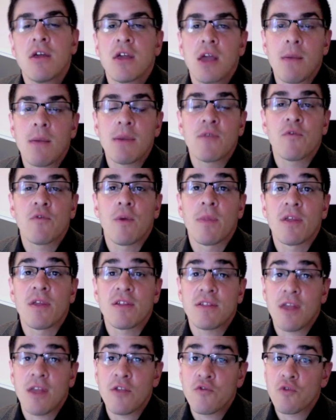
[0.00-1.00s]
coming from the
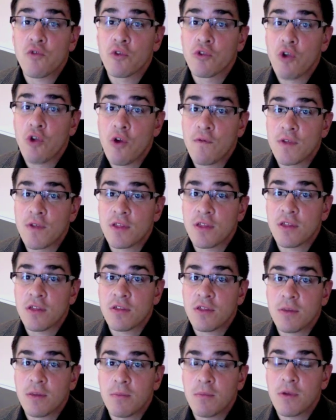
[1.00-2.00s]
central nervous
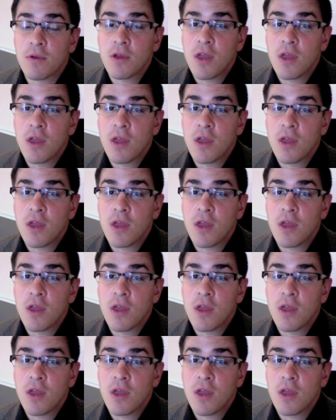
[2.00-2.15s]
system.